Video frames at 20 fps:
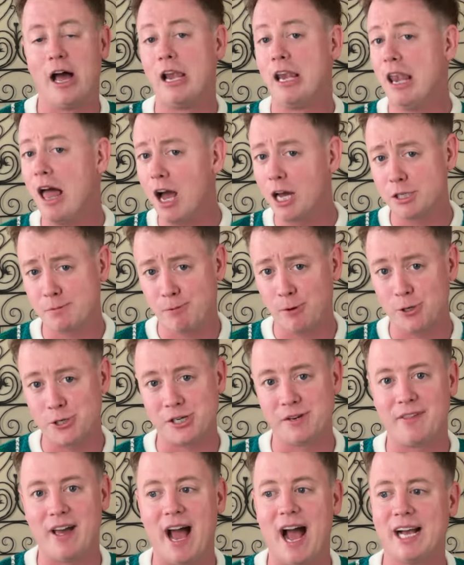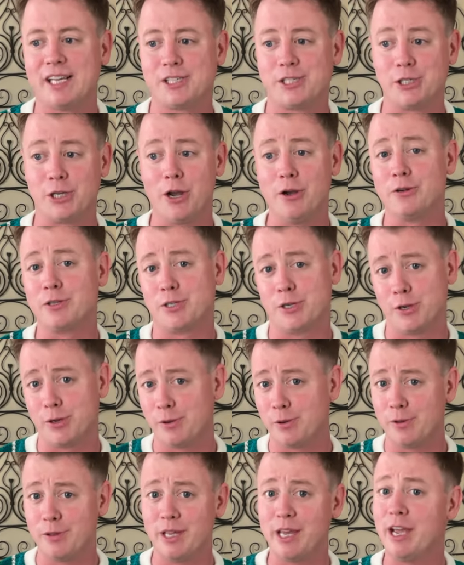large portion of that has to go
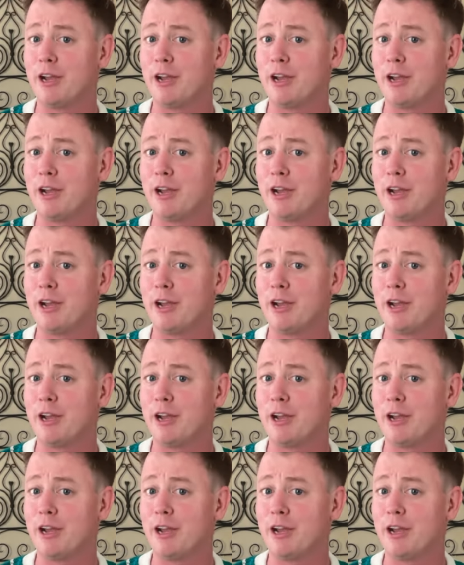to the